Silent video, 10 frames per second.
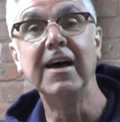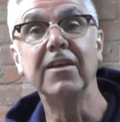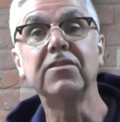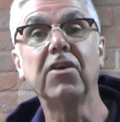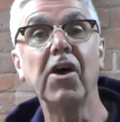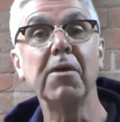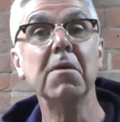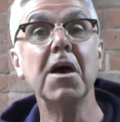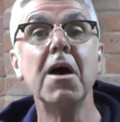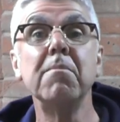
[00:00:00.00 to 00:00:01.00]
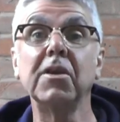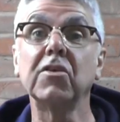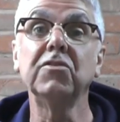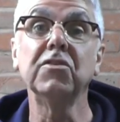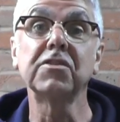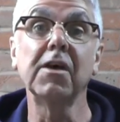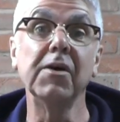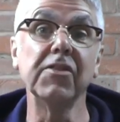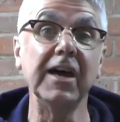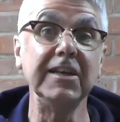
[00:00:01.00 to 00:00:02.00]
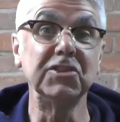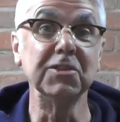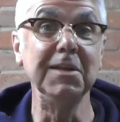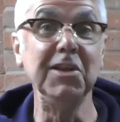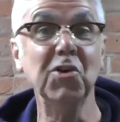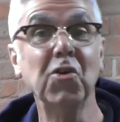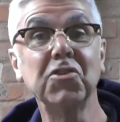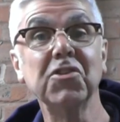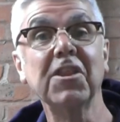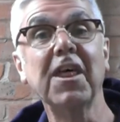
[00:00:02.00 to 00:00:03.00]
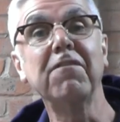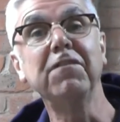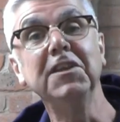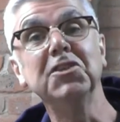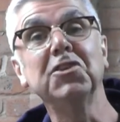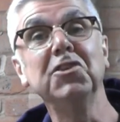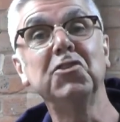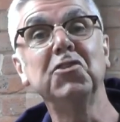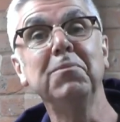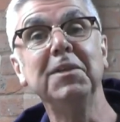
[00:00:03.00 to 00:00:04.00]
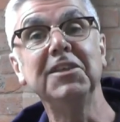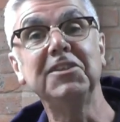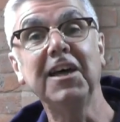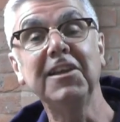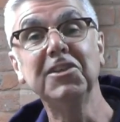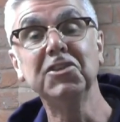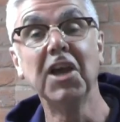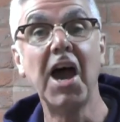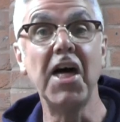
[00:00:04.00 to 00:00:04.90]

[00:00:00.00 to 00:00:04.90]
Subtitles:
at a time. But I could also arrange them in the order that they finished in the 2-minute challenge,